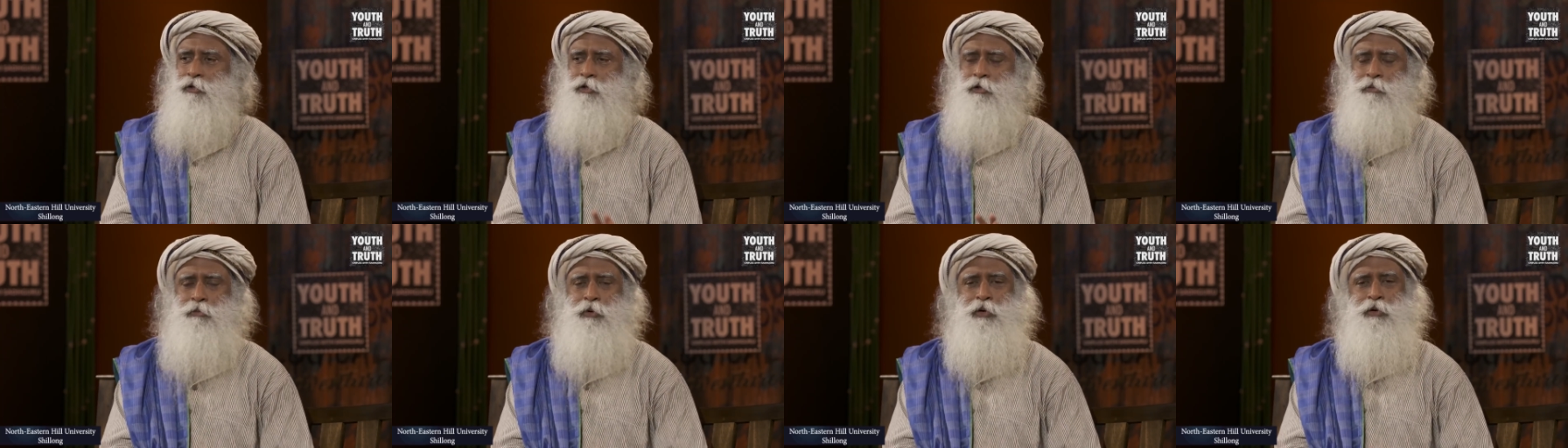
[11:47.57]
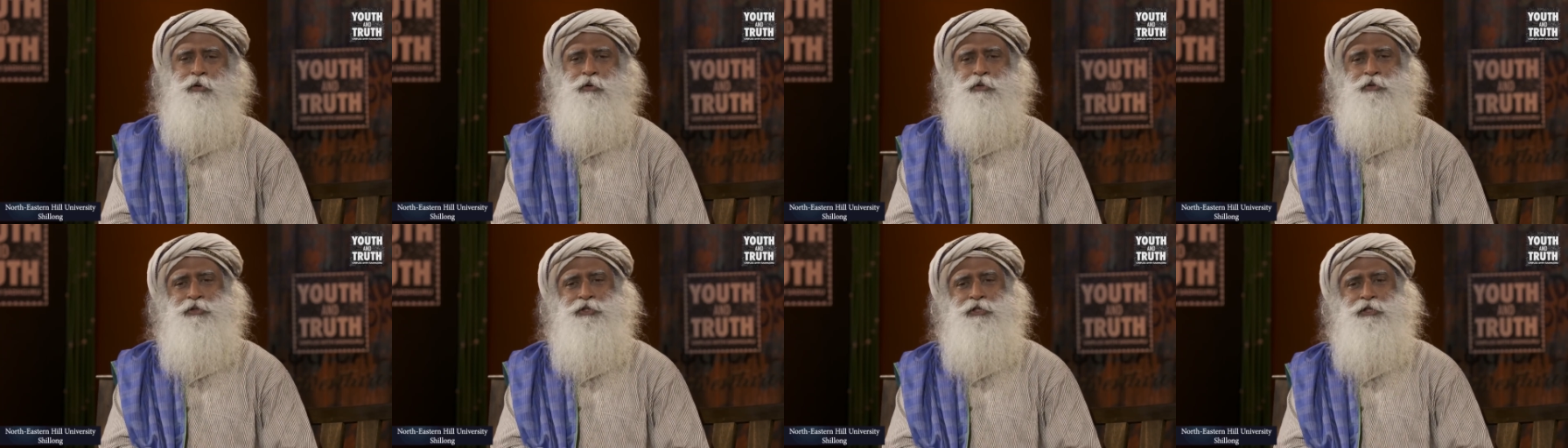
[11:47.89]

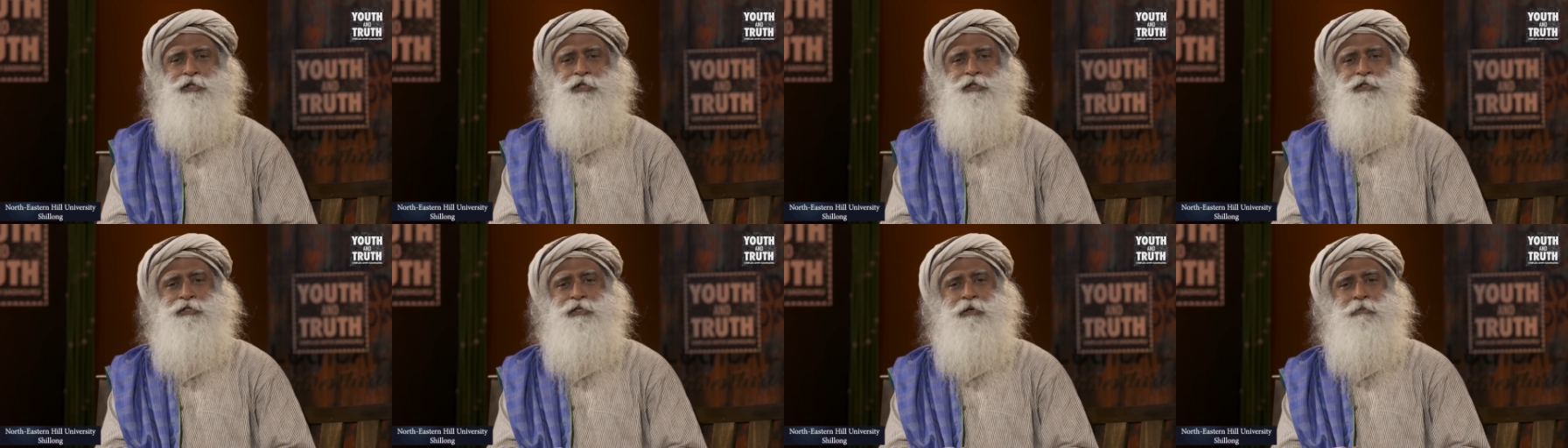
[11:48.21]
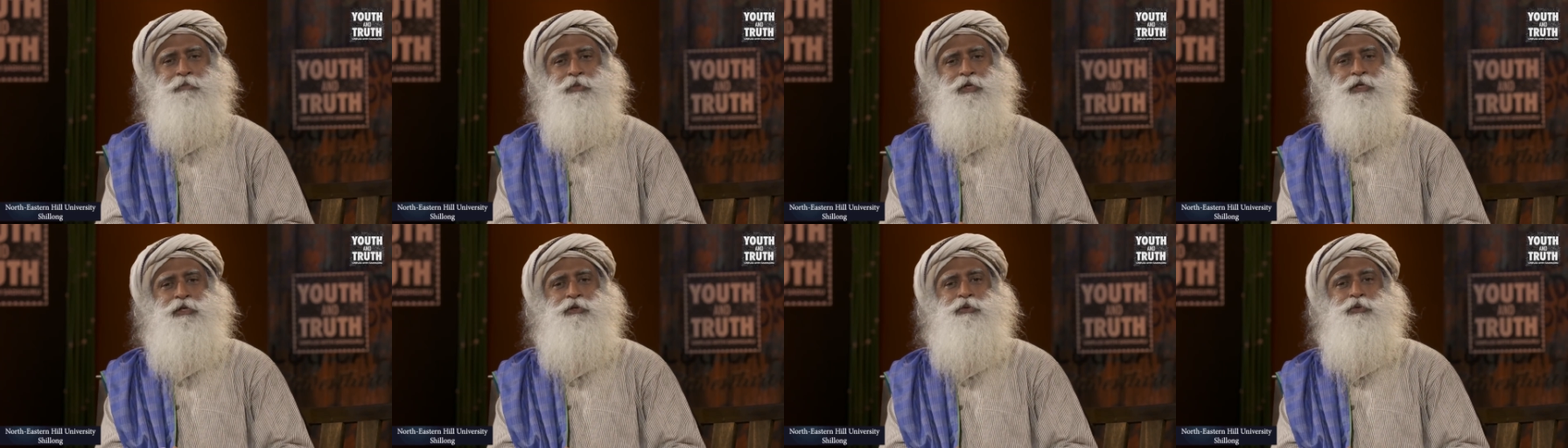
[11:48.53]
Tomorrow she did
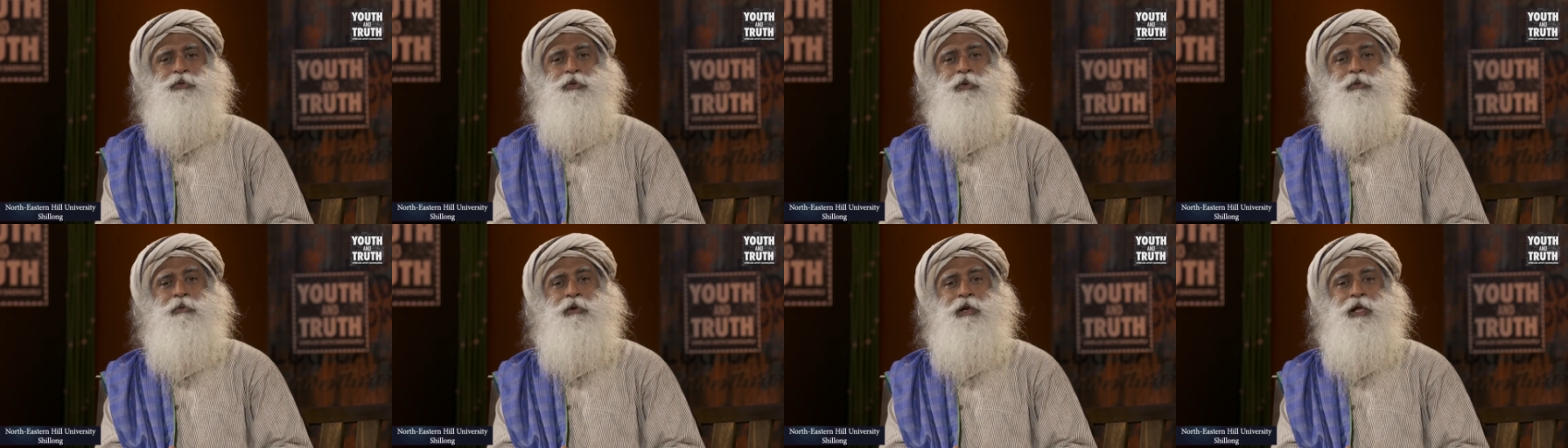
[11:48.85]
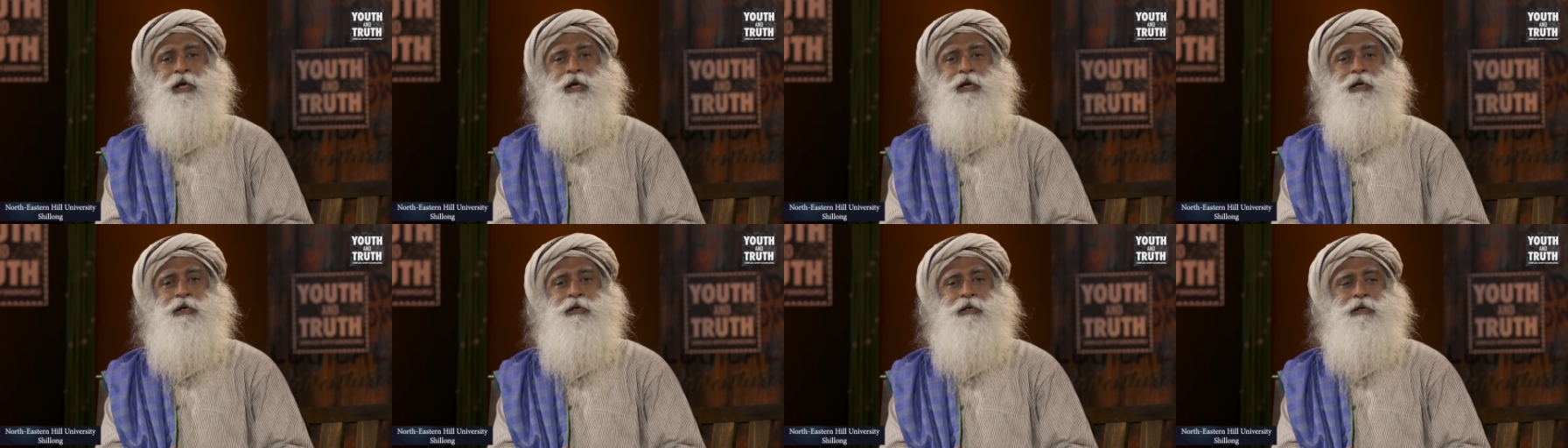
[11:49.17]
something you don't
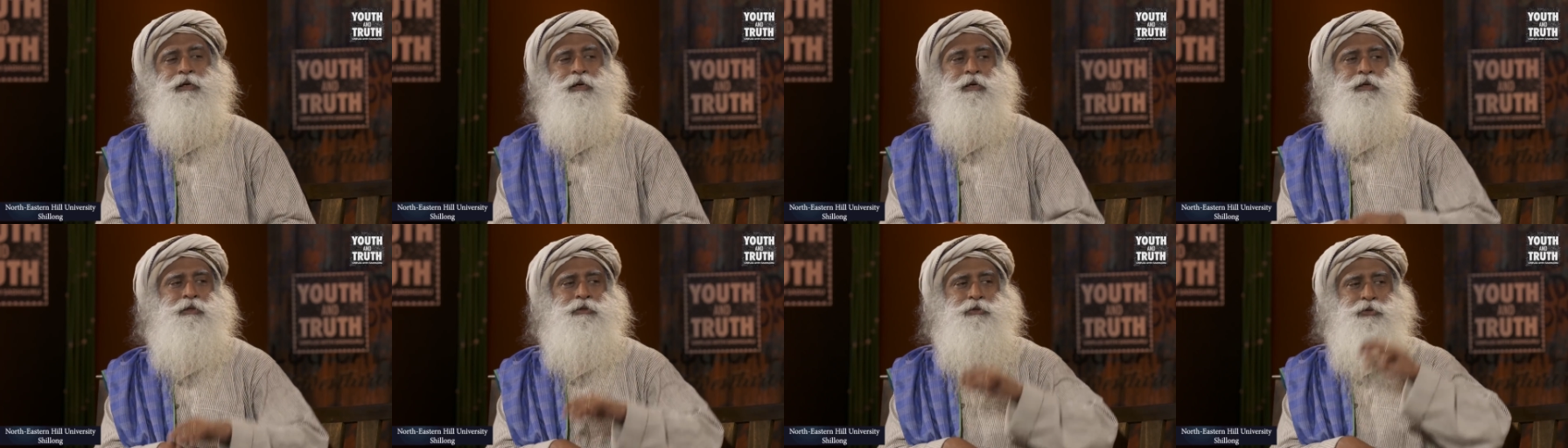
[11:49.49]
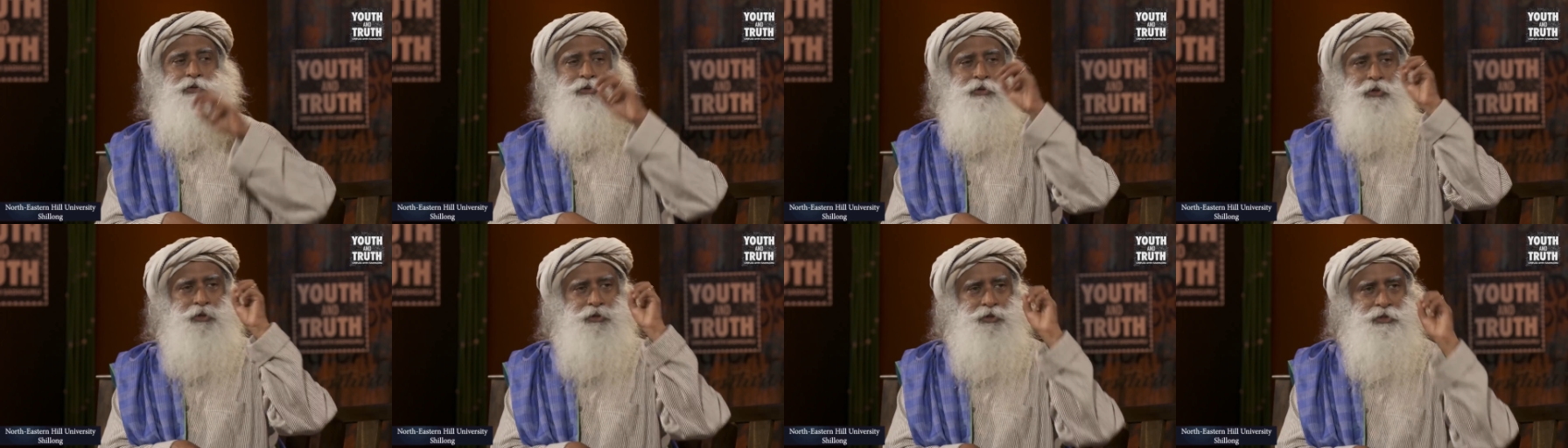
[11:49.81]
like,
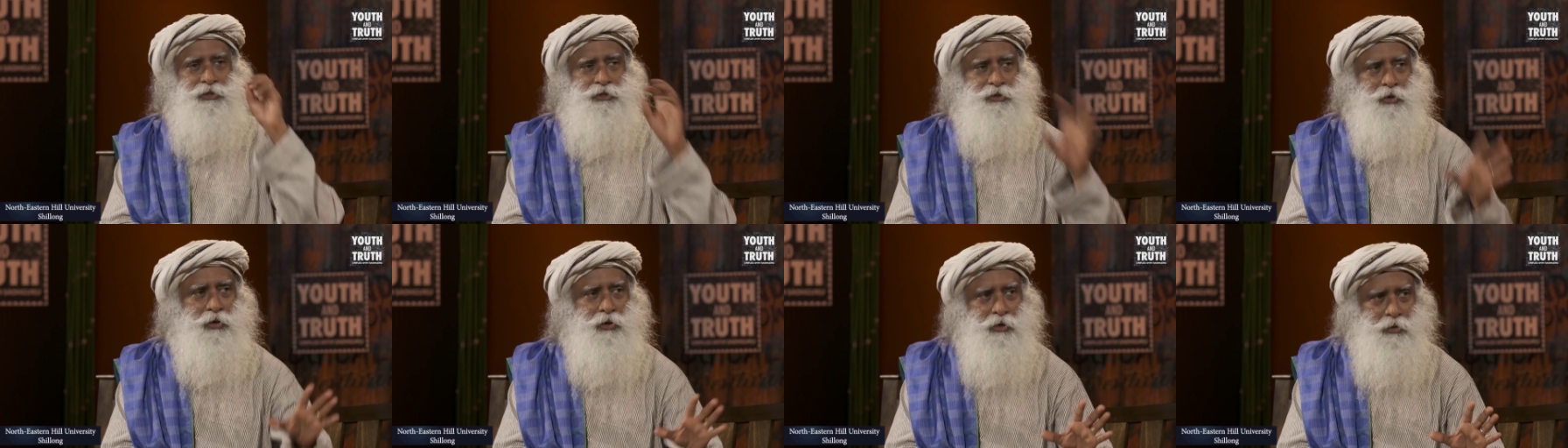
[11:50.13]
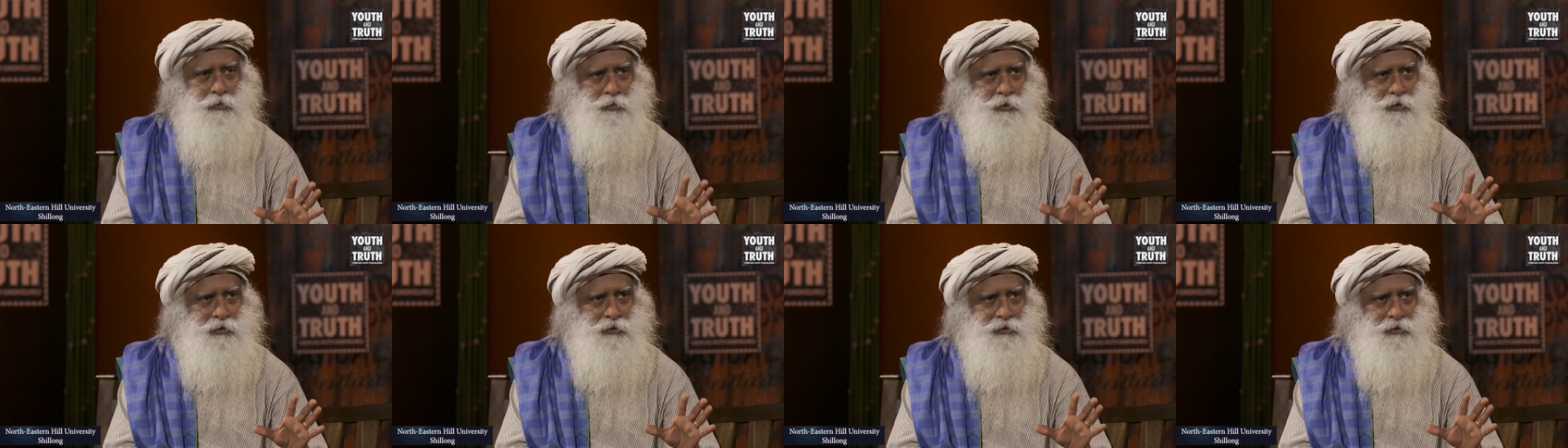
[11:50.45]
you thought she's
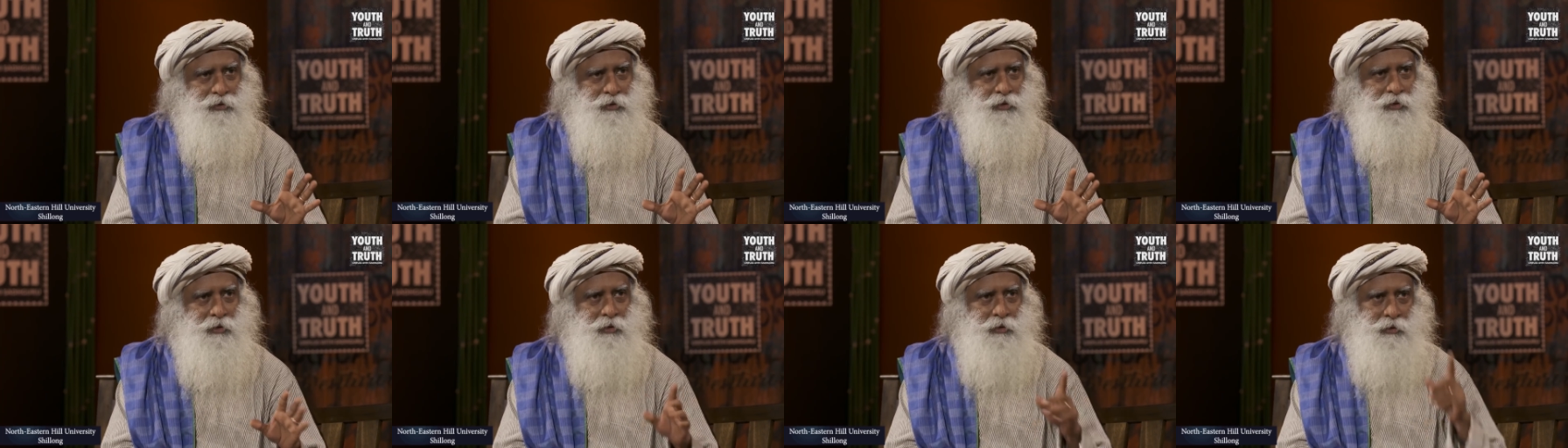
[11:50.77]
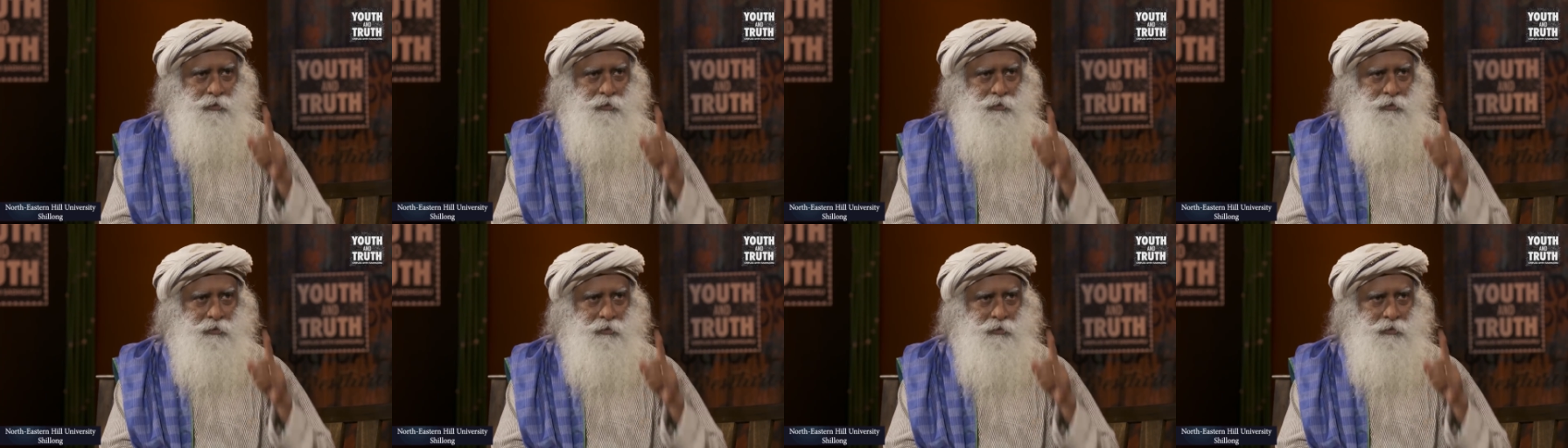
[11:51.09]
horrible.